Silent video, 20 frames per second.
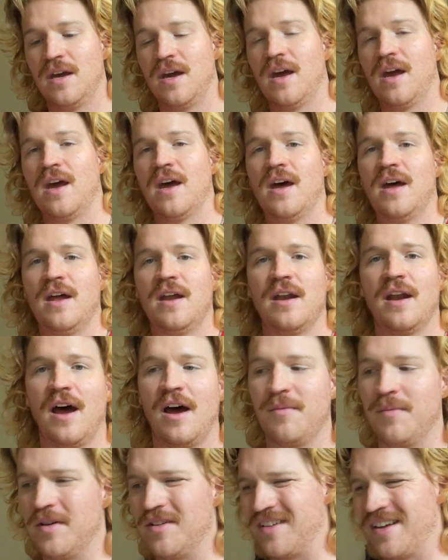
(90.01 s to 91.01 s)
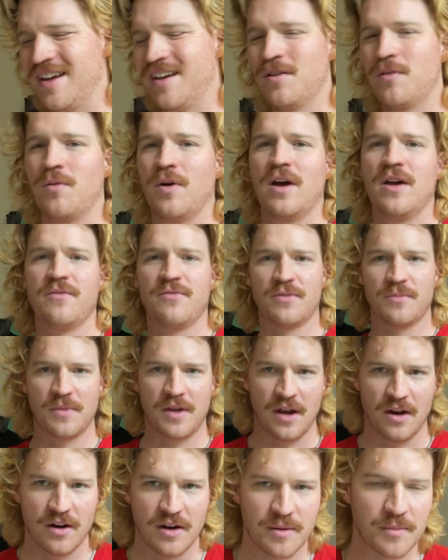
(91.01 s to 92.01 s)
and I've been getting away from
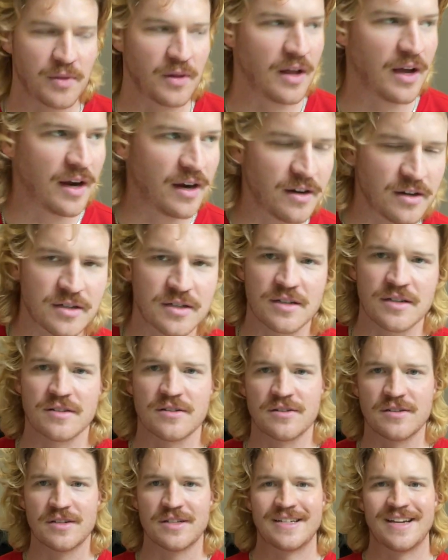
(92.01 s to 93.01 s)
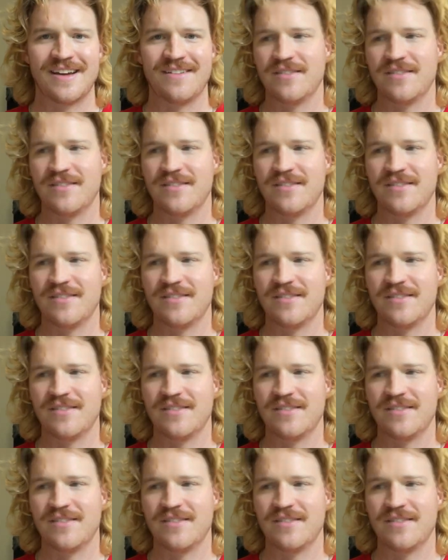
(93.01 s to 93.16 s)
carrying pliers because they're just